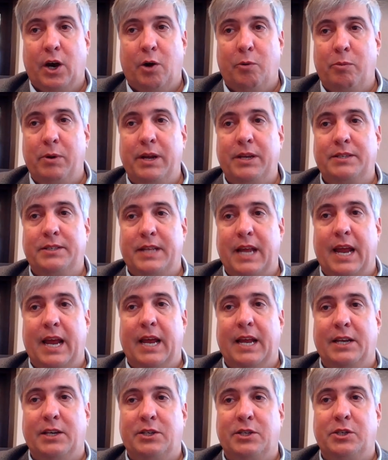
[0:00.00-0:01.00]
we
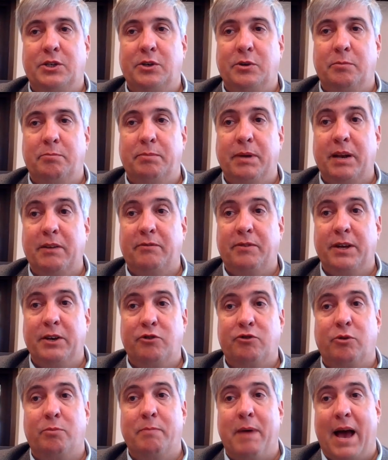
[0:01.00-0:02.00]
stand to benefit
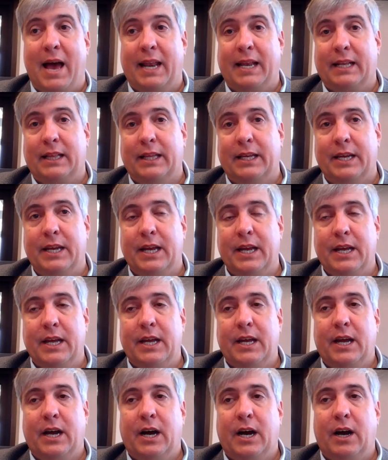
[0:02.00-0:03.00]
dramatically
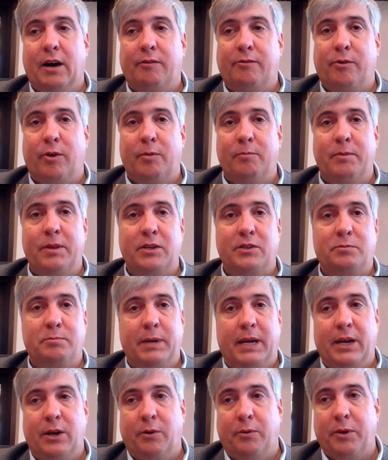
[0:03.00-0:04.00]
from this,
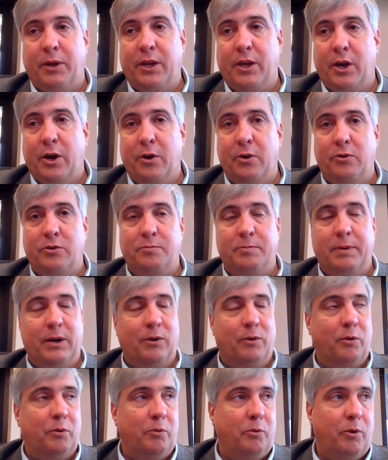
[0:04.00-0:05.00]
being on the coast, being
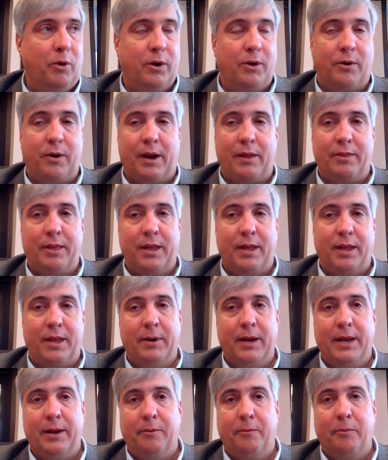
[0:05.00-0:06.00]
on the water. I think
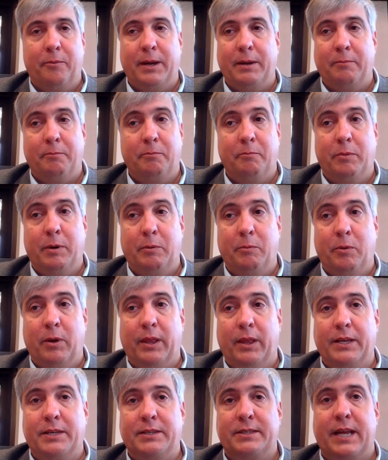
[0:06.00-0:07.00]
we
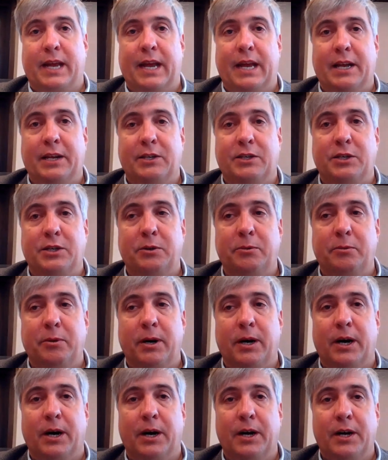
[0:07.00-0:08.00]
really stand
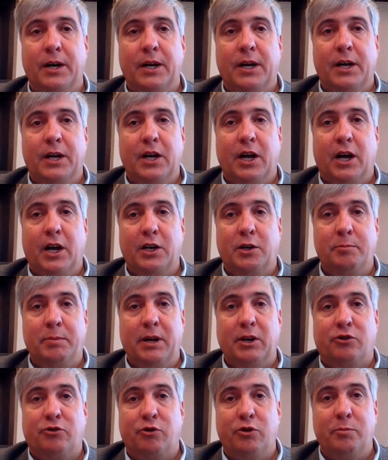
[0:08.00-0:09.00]
to
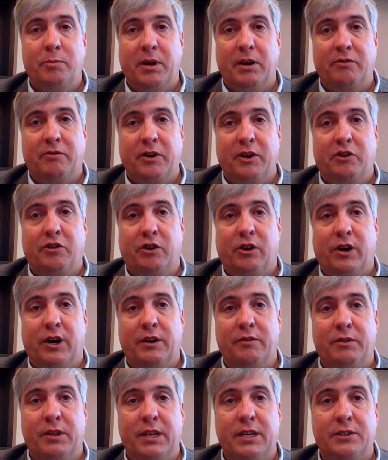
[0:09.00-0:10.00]
be a true
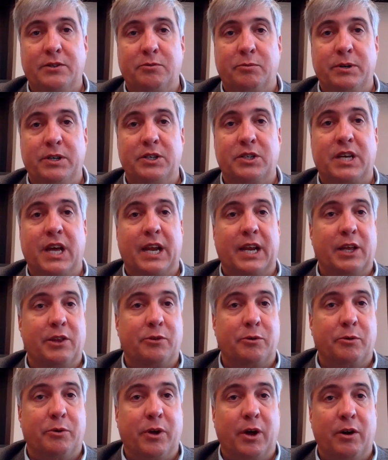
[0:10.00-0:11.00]
beneficiary of this. We just got to get
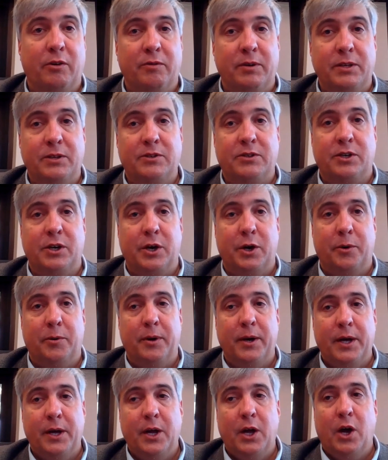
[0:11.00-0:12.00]
through COVID. So
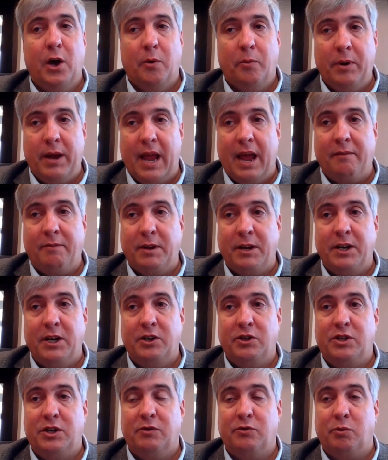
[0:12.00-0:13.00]
we have the
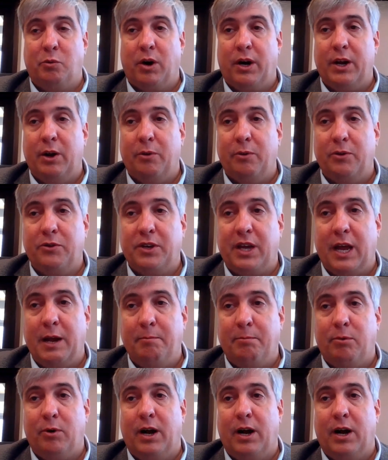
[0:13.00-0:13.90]
initiatives working on the SCAPE